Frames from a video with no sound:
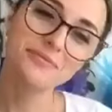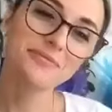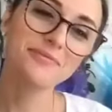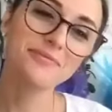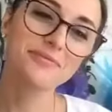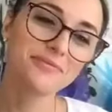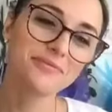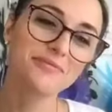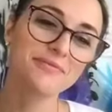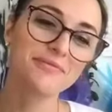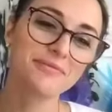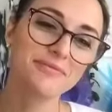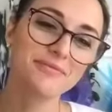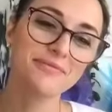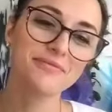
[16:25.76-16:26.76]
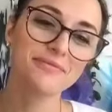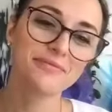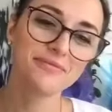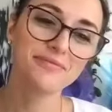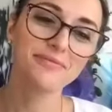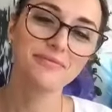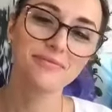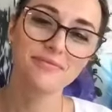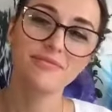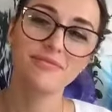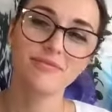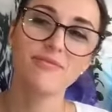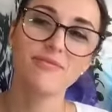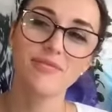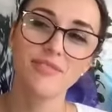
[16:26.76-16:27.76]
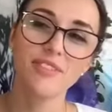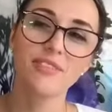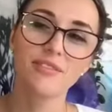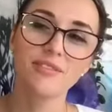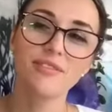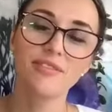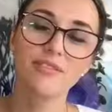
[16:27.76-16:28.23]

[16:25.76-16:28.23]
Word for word: which is like a which is like an app essentially, like it